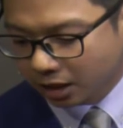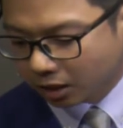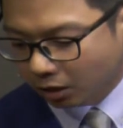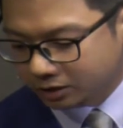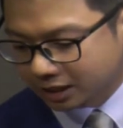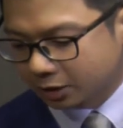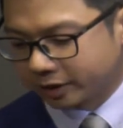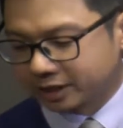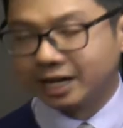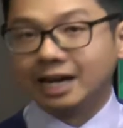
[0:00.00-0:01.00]

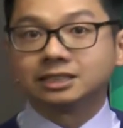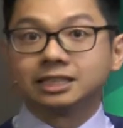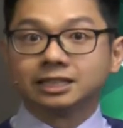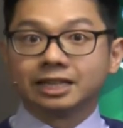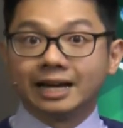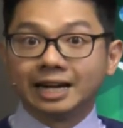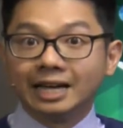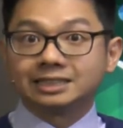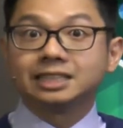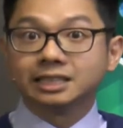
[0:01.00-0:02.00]
concentrated acid and
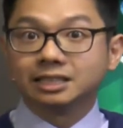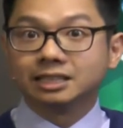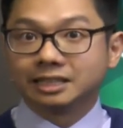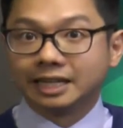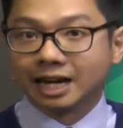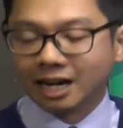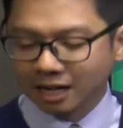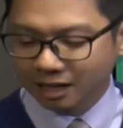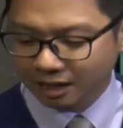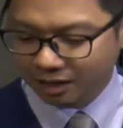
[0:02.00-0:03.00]
acid, they are
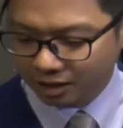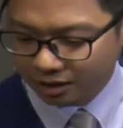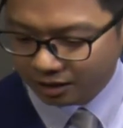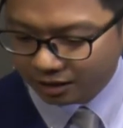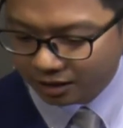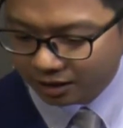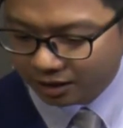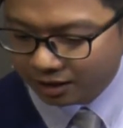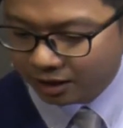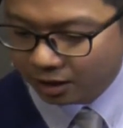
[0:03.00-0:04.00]

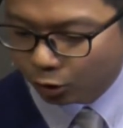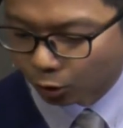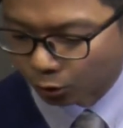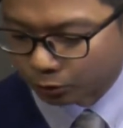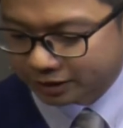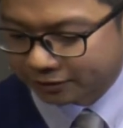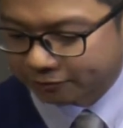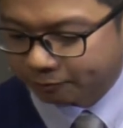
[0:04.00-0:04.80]
corrosive.